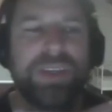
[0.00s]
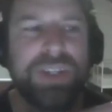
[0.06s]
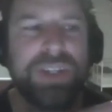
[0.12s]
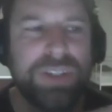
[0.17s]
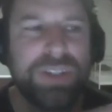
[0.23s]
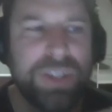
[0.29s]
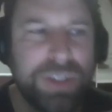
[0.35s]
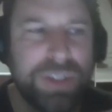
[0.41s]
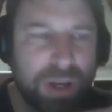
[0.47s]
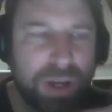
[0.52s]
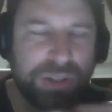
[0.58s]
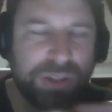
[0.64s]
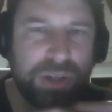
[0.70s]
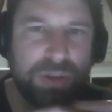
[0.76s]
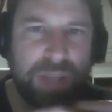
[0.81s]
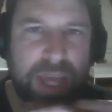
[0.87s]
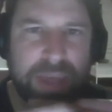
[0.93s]
is, is
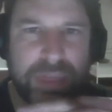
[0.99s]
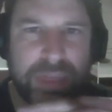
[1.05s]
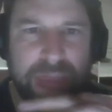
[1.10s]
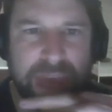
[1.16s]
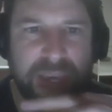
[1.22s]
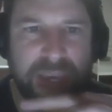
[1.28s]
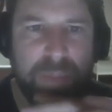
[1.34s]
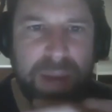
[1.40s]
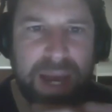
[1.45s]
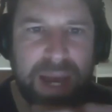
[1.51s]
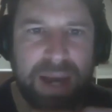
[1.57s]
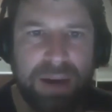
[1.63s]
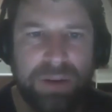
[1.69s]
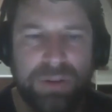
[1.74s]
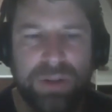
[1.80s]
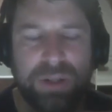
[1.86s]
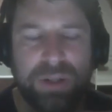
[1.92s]
also like, think
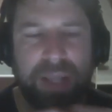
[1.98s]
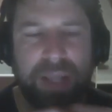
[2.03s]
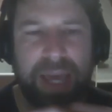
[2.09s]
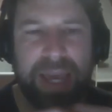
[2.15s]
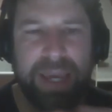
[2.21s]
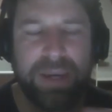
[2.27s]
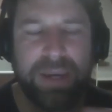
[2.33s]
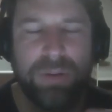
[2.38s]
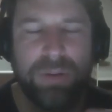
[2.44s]
about like,